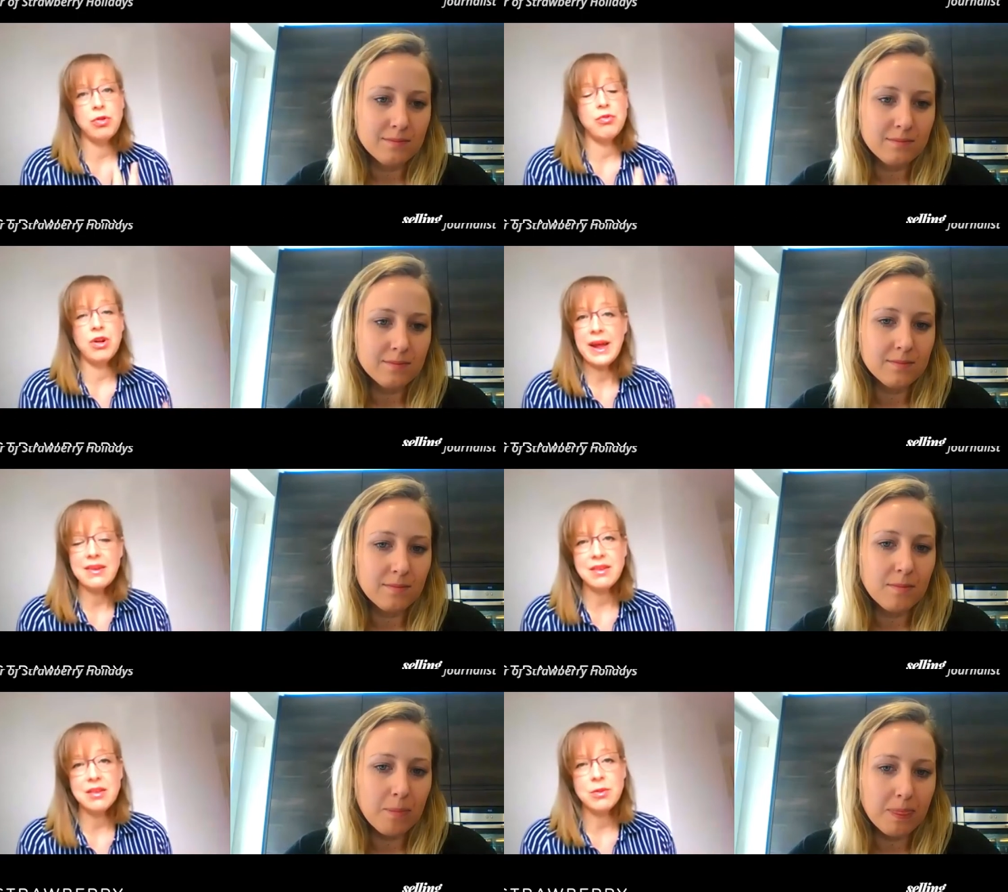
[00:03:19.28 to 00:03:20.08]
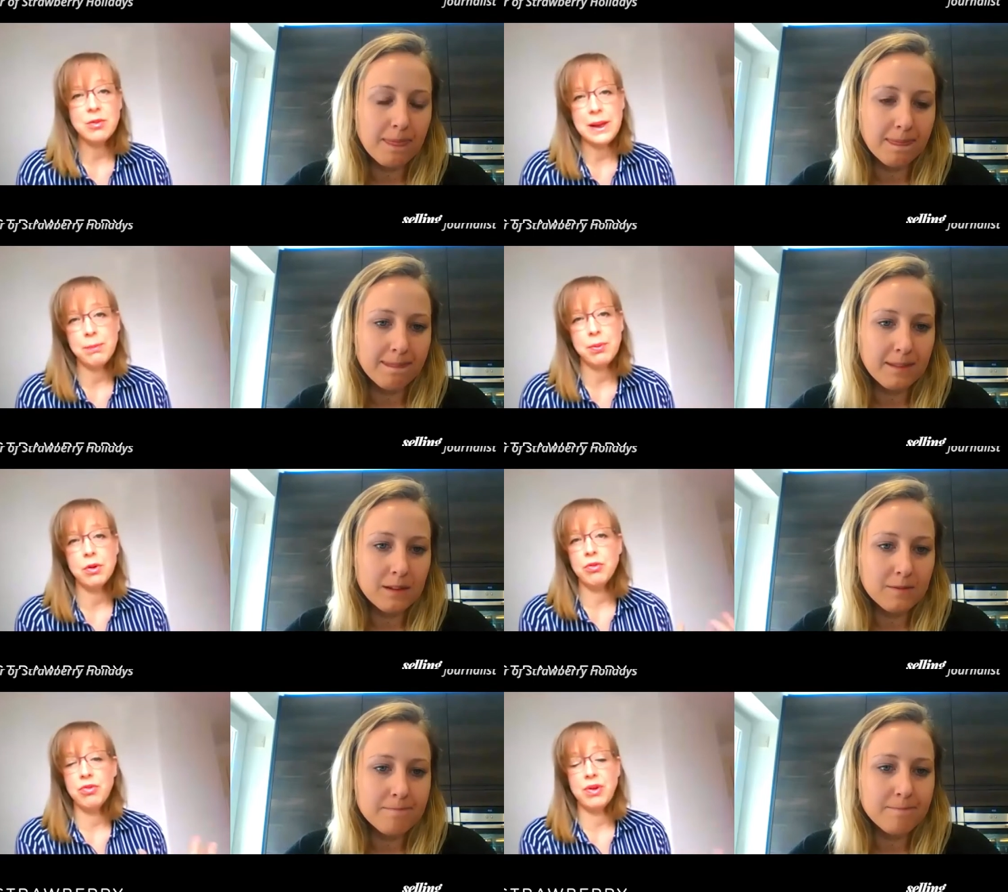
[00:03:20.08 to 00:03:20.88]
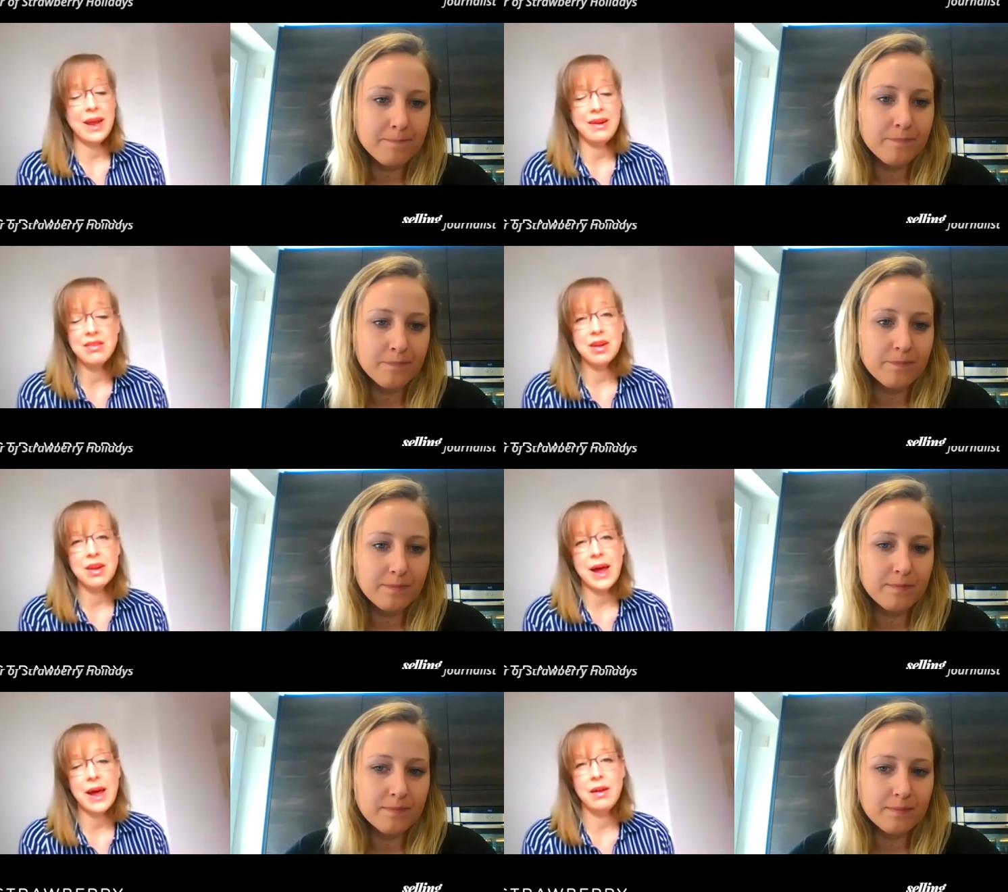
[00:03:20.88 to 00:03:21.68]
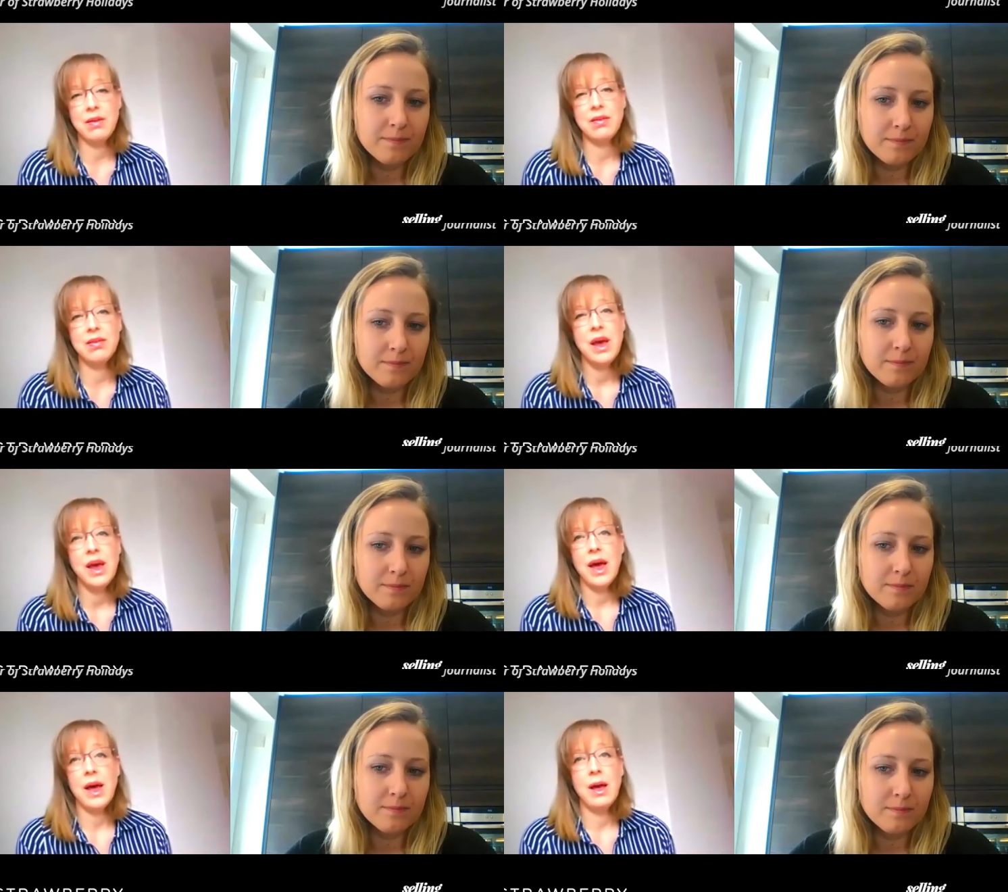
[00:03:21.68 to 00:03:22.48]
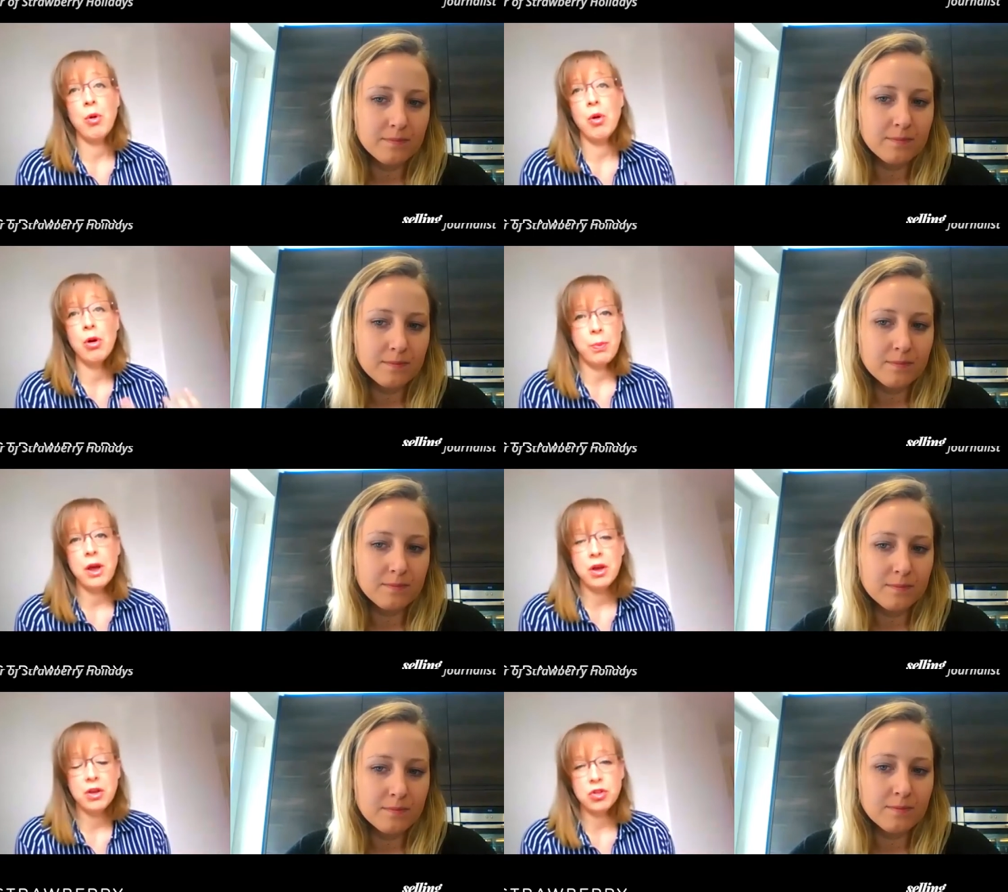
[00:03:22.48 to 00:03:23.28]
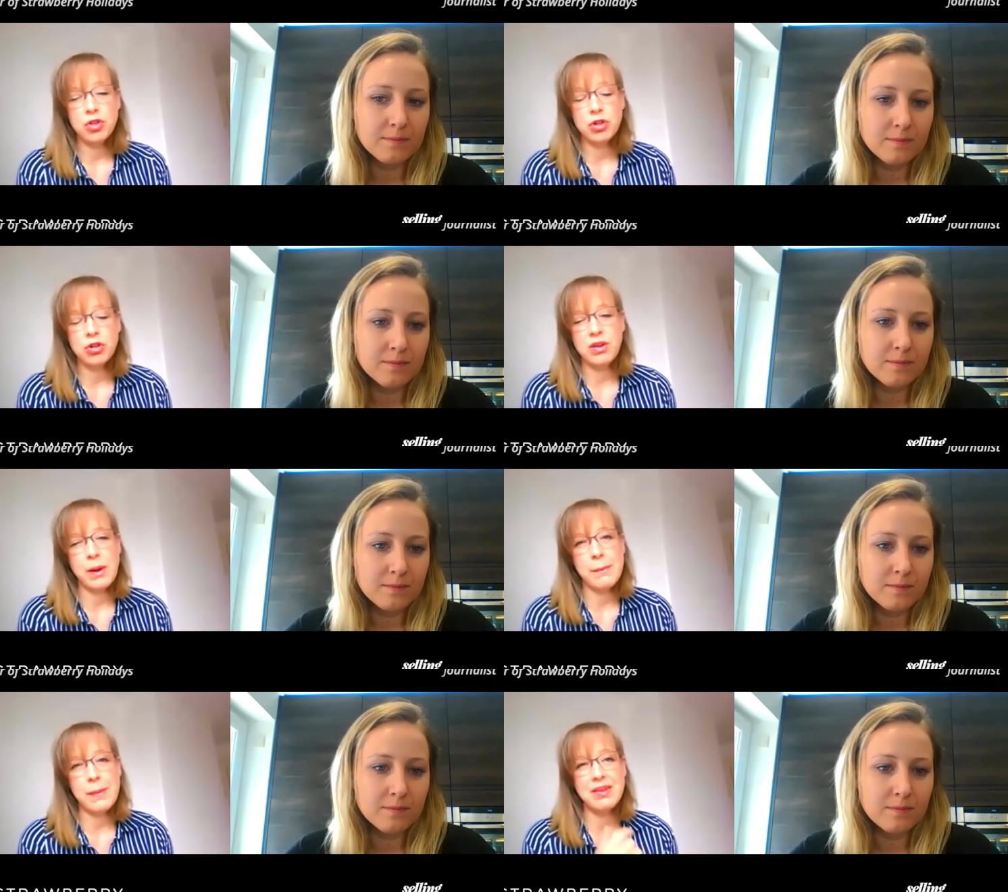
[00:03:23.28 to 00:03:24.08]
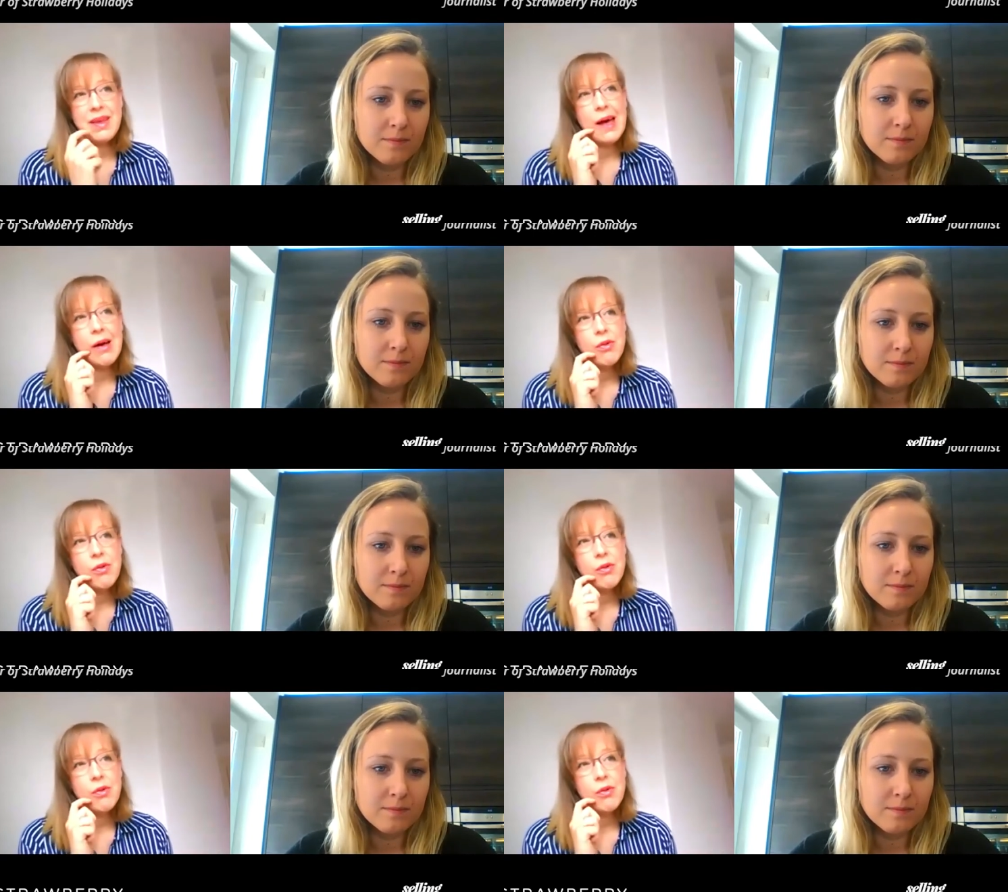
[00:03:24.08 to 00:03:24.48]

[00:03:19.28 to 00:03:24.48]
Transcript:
Speaker 1: relating to people, relating to clients, um, or personal stories about myself.